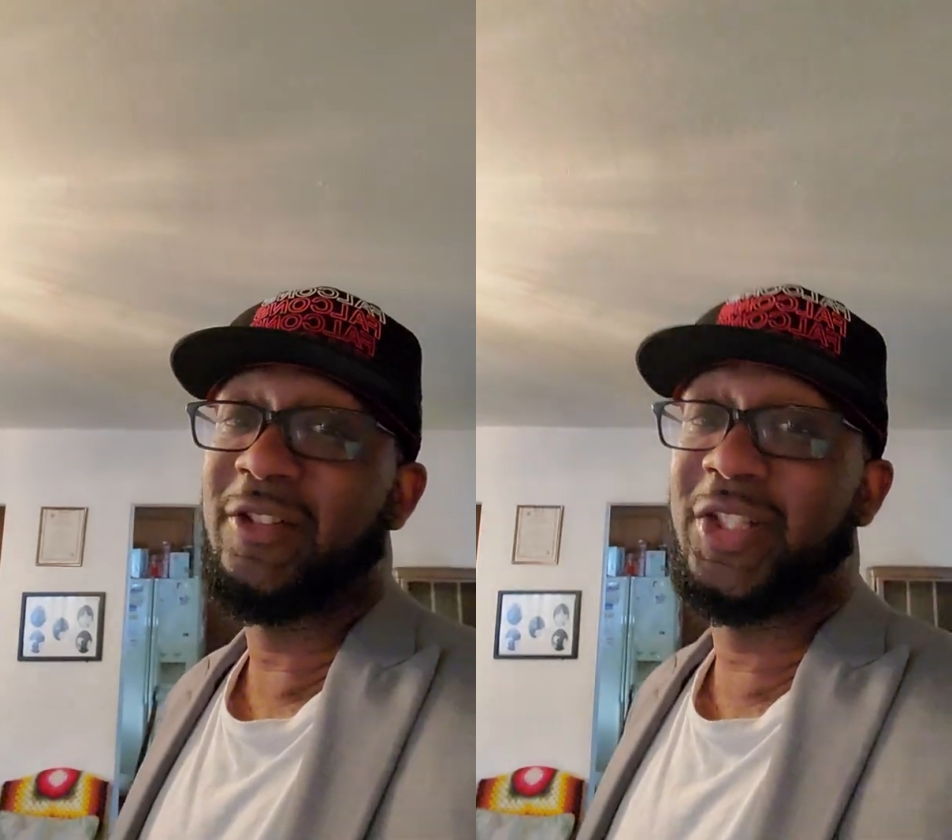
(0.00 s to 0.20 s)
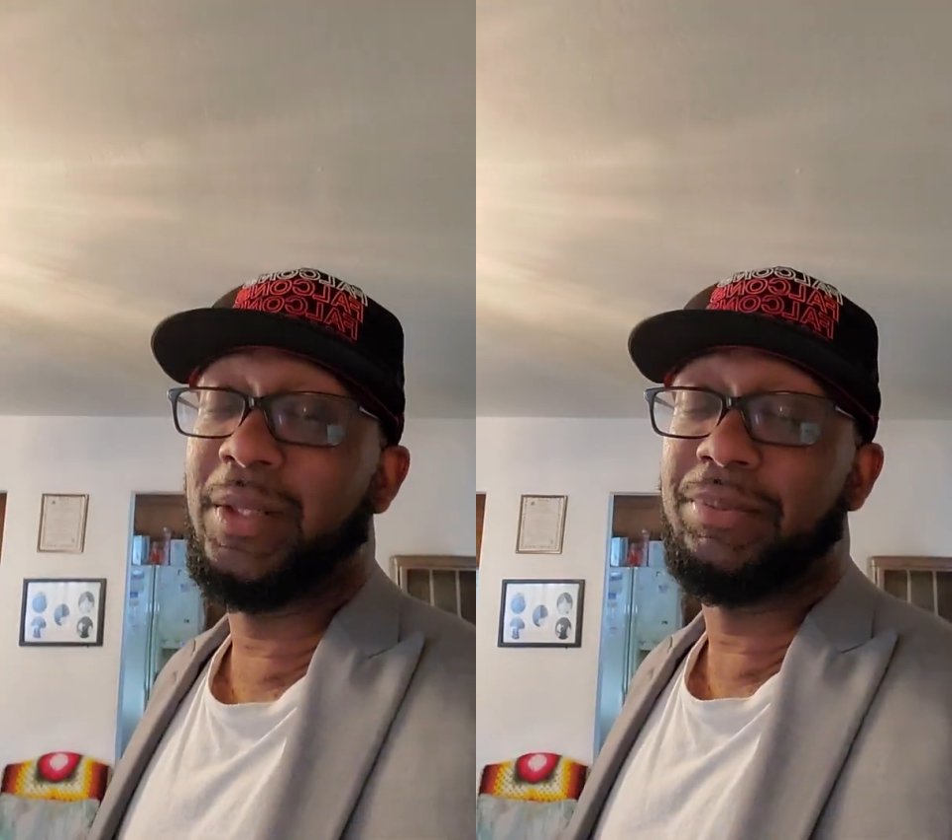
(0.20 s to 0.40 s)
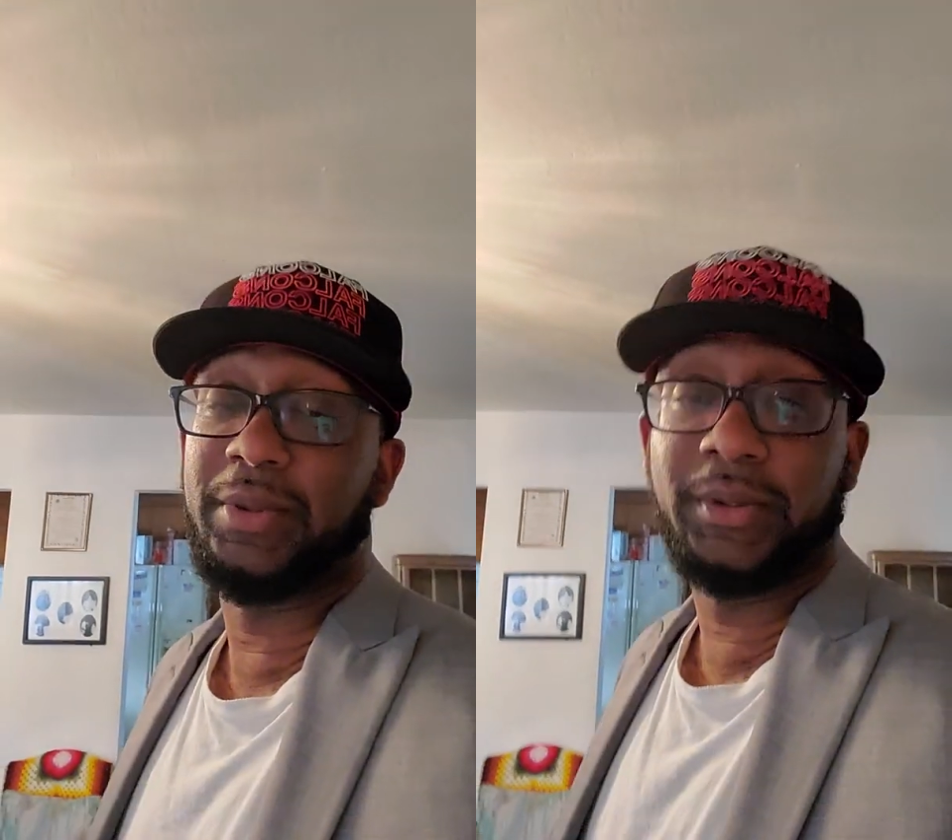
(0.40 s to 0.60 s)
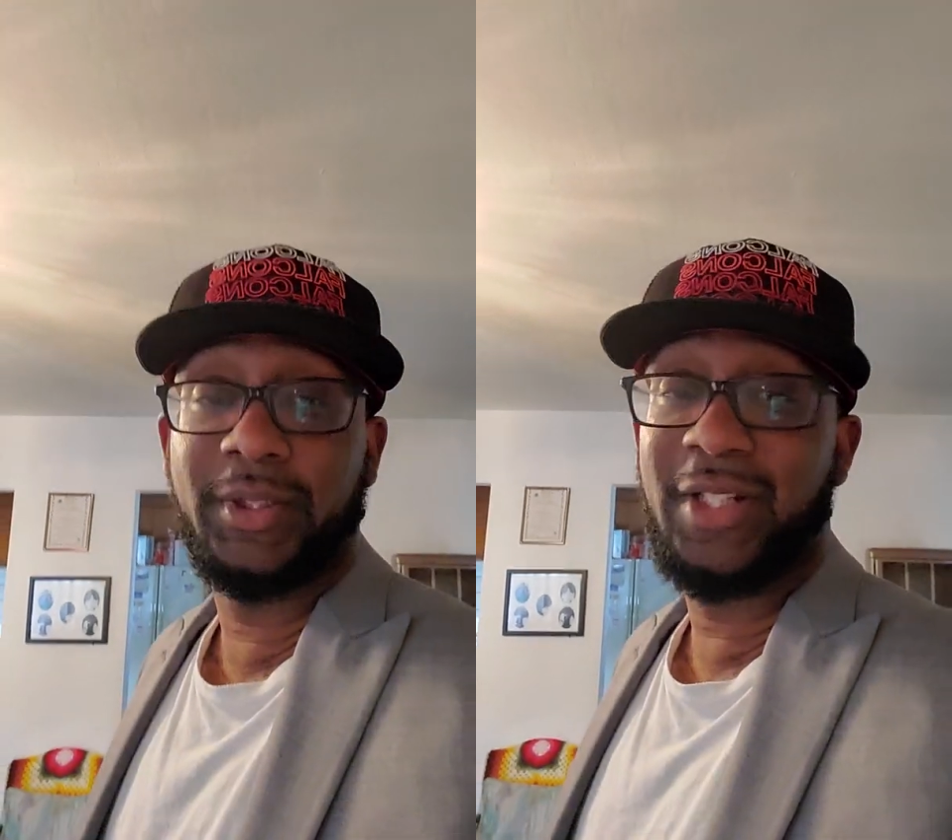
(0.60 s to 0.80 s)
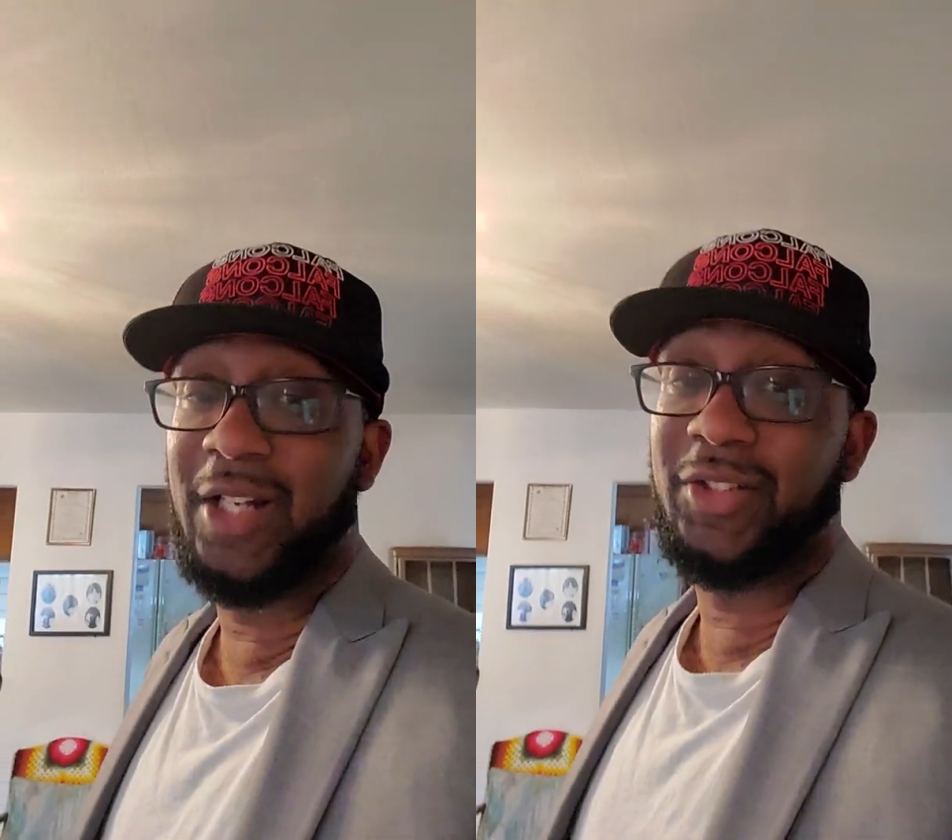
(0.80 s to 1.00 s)
cheap.
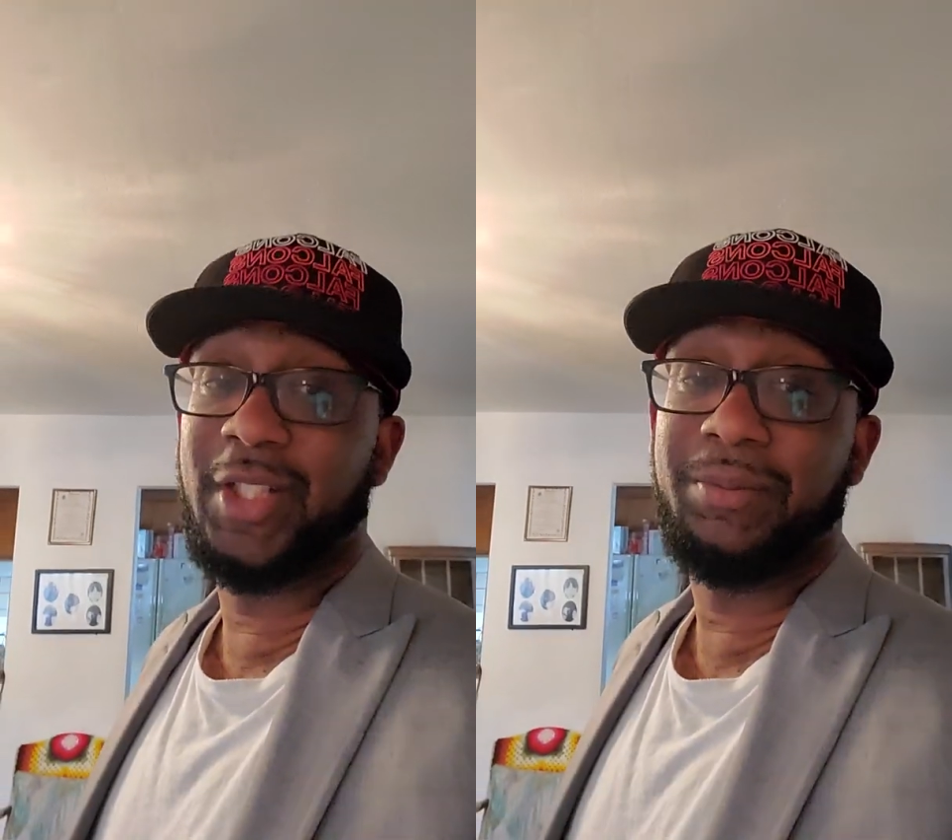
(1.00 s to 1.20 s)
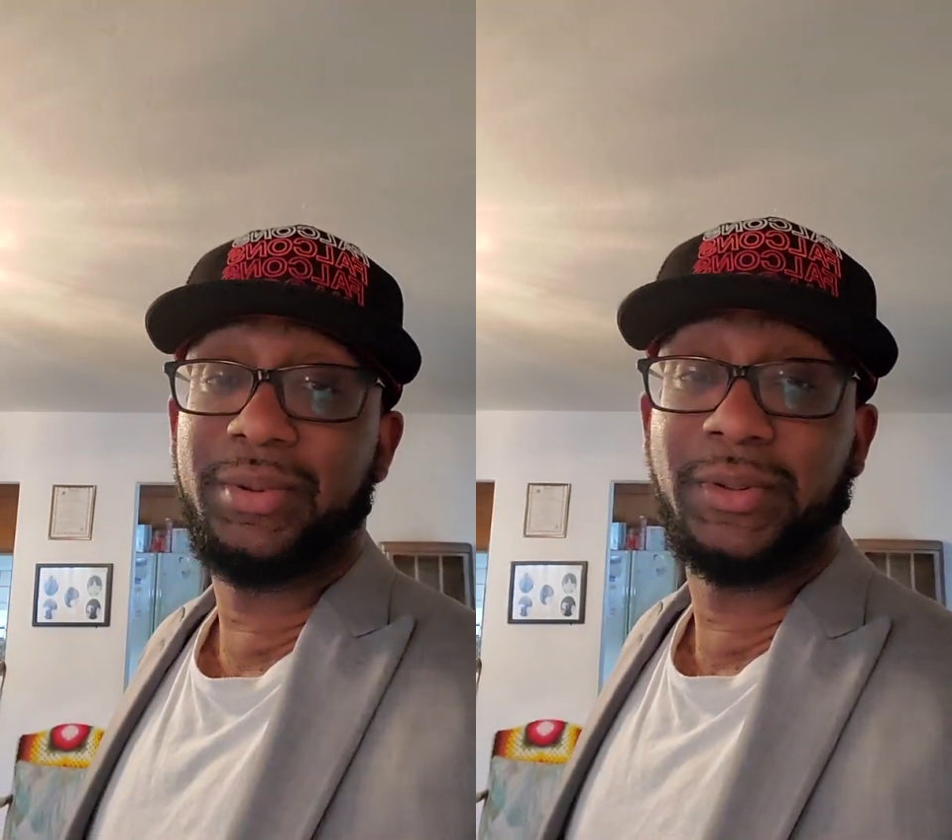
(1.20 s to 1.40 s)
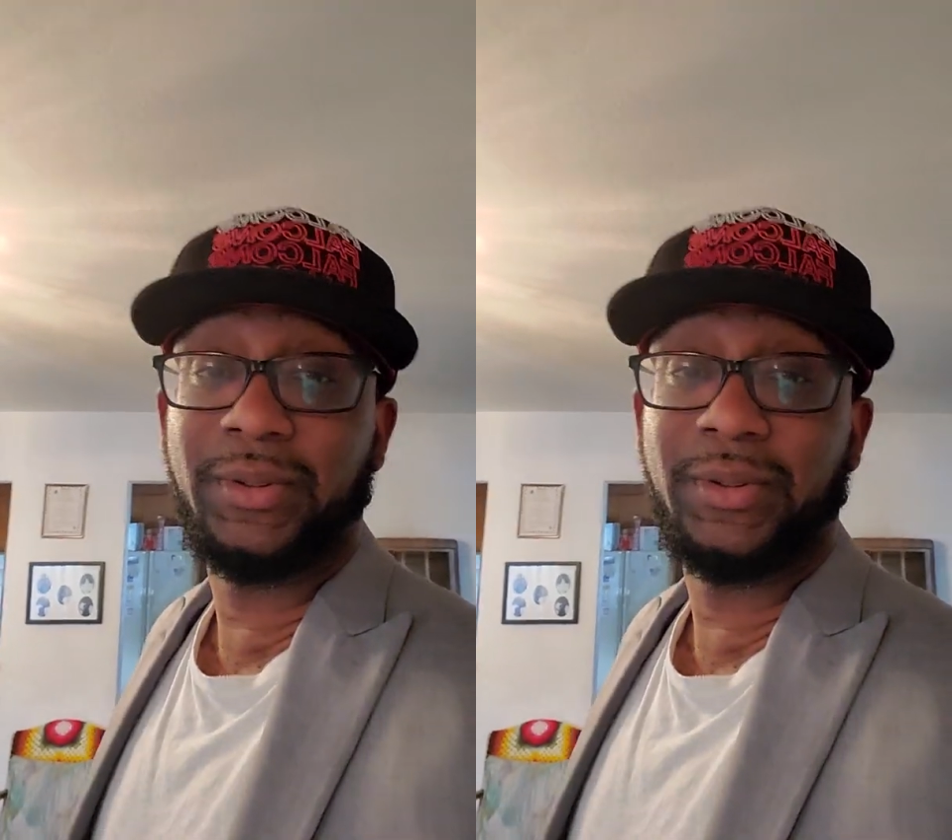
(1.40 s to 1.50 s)
They're not cheap.